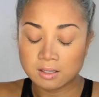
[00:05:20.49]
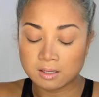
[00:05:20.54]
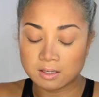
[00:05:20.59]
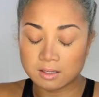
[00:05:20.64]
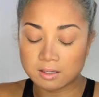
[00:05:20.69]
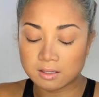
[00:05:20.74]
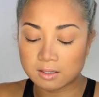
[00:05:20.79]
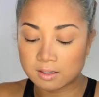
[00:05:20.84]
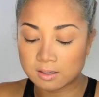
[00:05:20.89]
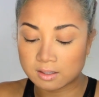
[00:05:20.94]

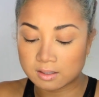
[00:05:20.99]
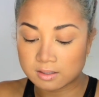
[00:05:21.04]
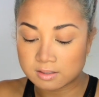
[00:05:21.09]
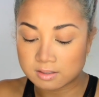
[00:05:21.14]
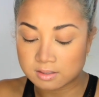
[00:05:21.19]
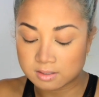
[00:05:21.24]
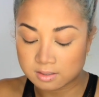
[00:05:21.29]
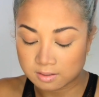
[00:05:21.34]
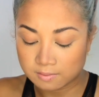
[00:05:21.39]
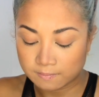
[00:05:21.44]
and
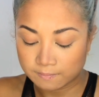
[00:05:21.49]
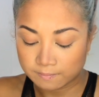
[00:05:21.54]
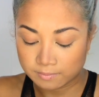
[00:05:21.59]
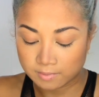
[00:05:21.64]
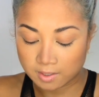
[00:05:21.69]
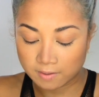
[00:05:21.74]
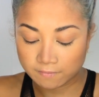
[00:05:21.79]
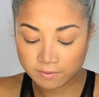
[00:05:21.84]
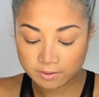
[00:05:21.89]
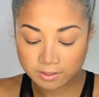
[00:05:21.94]

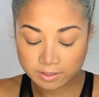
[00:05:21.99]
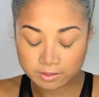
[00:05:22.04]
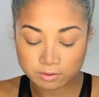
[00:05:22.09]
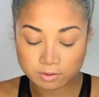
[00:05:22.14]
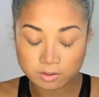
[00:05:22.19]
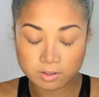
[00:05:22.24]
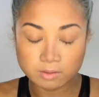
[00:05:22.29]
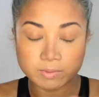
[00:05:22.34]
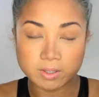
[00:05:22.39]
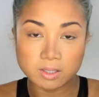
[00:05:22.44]
I feel like there
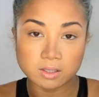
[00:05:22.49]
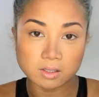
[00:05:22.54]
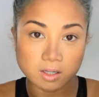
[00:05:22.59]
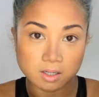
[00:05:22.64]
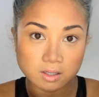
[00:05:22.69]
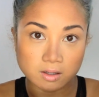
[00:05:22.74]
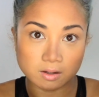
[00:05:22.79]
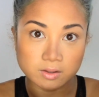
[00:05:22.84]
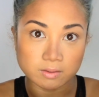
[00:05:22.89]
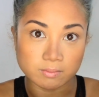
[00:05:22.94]
could be a
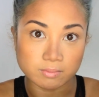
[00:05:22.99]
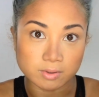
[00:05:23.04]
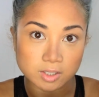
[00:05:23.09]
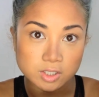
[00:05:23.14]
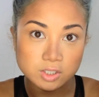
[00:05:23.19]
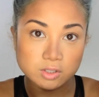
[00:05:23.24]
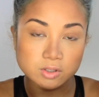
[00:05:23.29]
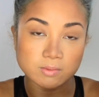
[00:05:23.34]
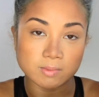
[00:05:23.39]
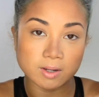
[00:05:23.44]
lot on the
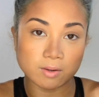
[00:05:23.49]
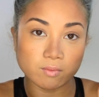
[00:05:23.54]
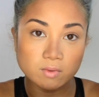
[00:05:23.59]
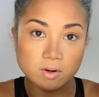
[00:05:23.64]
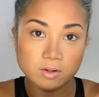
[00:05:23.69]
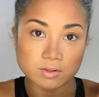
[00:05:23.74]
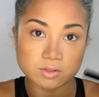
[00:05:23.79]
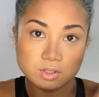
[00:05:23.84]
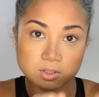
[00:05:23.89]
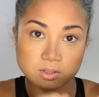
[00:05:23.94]
brush, so you might
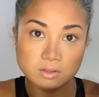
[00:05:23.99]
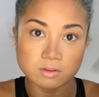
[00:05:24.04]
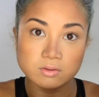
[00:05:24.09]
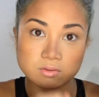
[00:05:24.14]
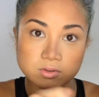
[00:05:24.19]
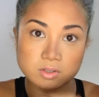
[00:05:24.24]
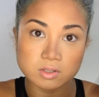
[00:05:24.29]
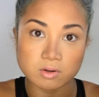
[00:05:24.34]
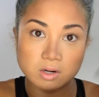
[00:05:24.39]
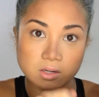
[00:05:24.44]
want
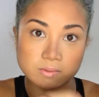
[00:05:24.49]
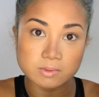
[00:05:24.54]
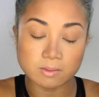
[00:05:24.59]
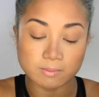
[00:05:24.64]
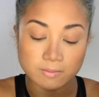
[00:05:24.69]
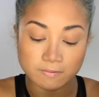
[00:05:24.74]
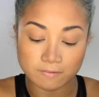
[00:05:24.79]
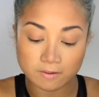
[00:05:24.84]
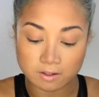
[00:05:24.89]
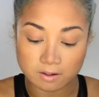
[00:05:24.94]
to scrape
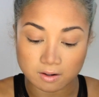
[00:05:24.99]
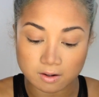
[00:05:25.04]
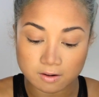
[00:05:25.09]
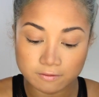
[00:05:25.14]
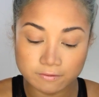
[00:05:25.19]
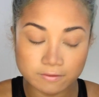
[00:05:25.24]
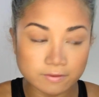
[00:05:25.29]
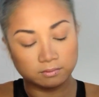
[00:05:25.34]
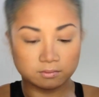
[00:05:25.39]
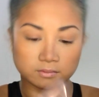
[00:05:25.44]
some of it
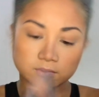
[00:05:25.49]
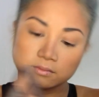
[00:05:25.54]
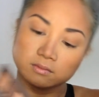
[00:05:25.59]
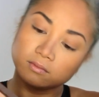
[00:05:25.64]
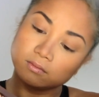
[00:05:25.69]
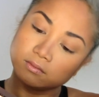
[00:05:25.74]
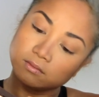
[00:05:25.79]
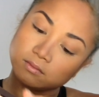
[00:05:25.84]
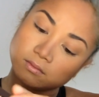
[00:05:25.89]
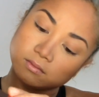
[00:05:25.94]
off.
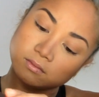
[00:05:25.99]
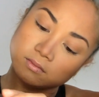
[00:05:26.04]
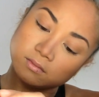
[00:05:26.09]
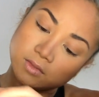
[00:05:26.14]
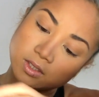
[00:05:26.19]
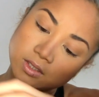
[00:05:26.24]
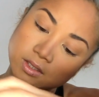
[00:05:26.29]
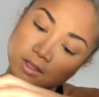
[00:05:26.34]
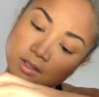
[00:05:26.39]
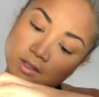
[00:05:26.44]

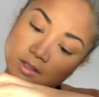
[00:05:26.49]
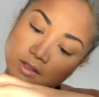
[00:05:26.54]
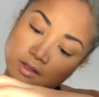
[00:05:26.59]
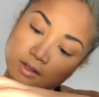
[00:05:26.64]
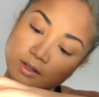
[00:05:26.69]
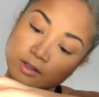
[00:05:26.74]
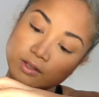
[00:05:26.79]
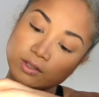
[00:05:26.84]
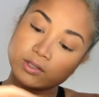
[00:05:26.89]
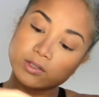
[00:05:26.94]
This is
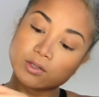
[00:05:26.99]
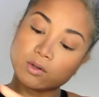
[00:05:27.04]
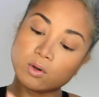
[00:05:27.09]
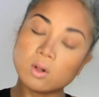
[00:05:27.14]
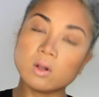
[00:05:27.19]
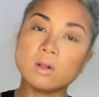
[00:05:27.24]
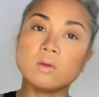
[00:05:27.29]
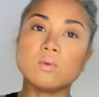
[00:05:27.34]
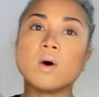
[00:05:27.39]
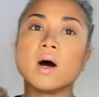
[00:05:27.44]
the
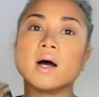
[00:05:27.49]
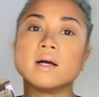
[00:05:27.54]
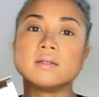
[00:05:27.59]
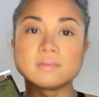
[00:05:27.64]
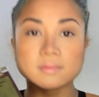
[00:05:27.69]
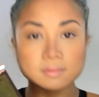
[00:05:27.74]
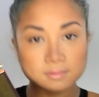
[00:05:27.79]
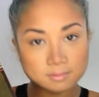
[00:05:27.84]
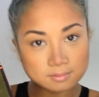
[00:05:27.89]
Soul one.